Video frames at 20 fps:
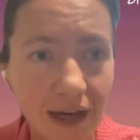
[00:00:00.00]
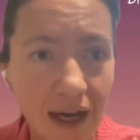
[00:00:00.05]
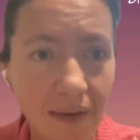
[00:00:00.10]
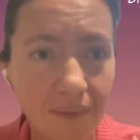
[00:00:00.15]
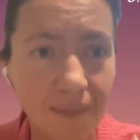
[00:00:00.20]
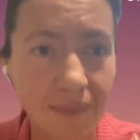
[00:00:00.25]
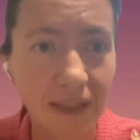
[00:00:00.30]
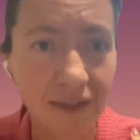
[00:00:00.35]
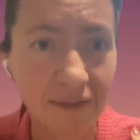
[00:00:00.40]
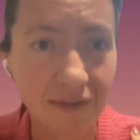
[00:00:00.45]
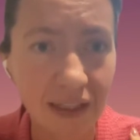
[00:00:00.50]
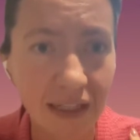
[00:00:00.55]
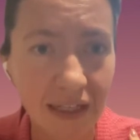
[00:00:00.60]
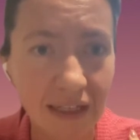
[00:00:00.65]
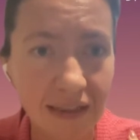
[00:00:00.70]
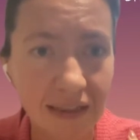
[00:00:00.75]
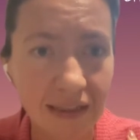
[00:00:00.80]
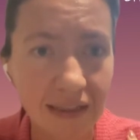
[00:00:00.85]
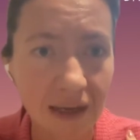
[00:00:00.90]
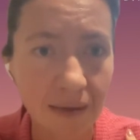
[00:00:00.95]
I'm giving
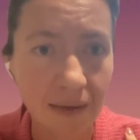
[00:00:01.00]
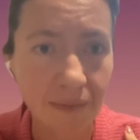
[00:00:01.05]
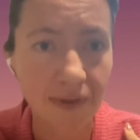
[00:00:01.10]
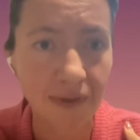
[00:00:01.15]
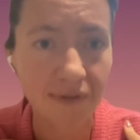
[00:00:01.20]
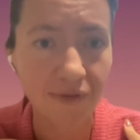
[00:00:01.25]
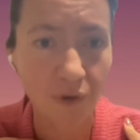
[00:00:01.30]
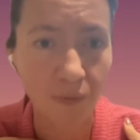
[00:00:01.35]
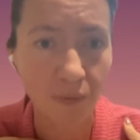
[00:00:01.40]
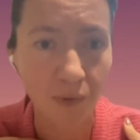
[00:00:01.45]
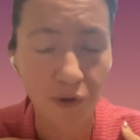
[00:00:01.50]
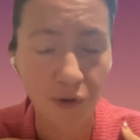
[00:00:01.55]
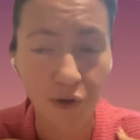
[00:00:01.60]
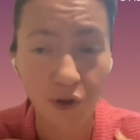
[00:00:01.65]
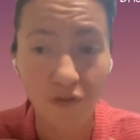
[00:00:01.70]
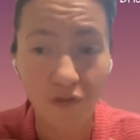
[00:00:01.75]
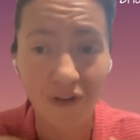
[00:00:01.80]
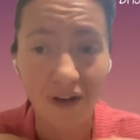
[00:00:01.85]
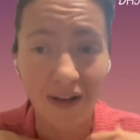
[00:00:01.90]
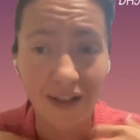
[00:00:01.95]
as examples from
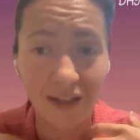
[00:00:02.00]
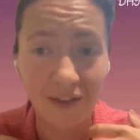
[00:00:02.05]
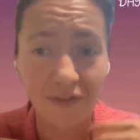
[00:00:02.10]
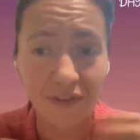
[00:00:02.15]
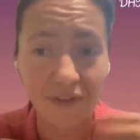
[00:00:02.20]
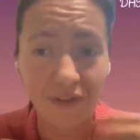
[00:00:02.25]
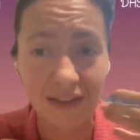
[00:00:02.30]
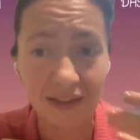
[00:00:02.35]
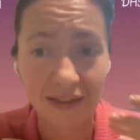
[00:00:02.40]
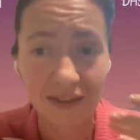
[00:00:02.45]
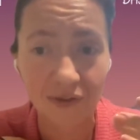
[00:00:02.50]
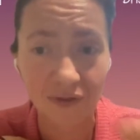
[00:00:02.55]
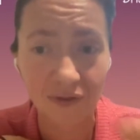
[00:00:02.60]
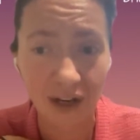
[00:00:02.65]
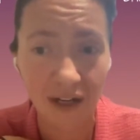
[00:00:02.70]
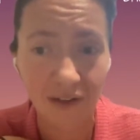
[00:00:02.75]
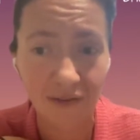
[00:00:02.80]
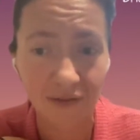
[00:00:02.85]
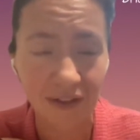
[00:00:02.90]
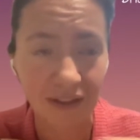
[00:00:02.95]
Moldova, if it is
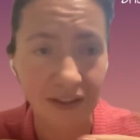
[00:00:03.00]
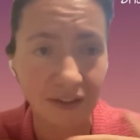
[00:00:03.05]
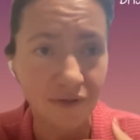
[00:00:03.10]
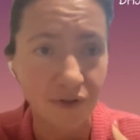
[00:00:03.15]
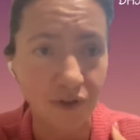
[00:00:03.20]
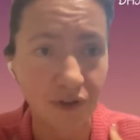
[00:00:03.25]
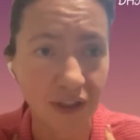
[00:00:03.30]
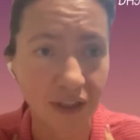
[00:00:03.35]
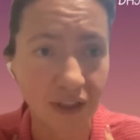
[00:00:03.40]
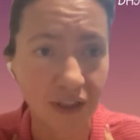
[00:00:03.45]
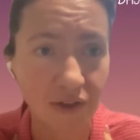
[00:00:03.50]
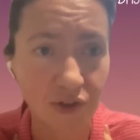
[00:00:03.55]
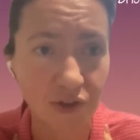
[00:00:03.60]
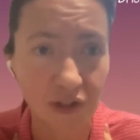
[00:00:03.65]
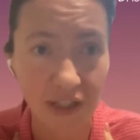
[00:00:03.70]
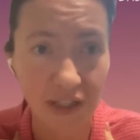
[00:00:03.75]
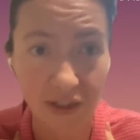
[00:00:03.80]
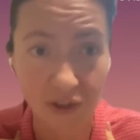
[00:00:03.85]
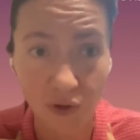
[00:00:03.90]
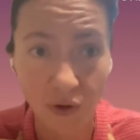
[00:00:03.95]
relevant for the
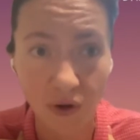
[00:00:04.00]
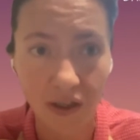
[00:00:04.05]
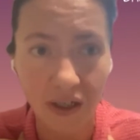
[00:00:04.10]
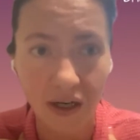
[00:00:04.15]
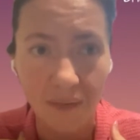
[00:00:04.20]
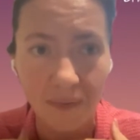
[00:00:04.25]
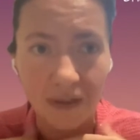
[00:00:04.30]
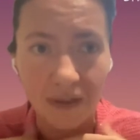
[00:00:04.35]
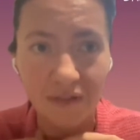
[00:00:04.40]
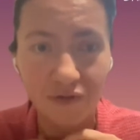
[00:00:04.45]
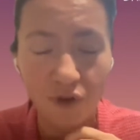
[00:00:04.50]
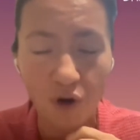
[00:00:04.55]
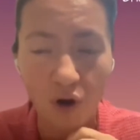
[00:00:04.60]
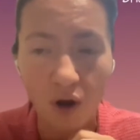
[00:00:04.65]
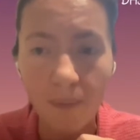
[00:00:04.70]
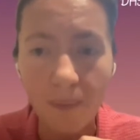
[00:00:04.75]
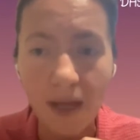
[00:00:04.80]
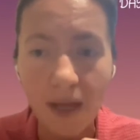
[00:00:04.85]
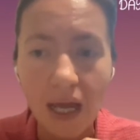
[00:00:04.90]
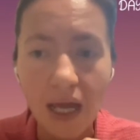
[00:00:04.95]
country that you are coming
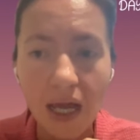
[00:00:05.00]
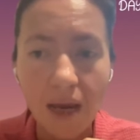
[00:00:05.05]
from.